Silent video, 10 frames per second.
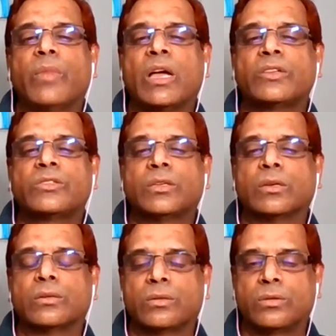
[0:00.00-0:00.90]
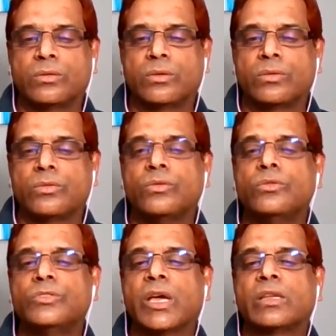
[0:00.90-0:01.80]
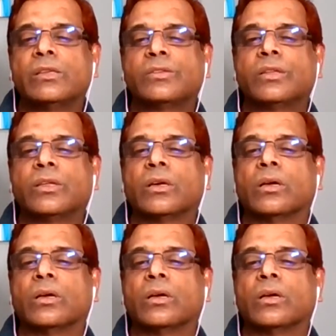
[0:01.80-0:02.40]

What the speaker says: master who channels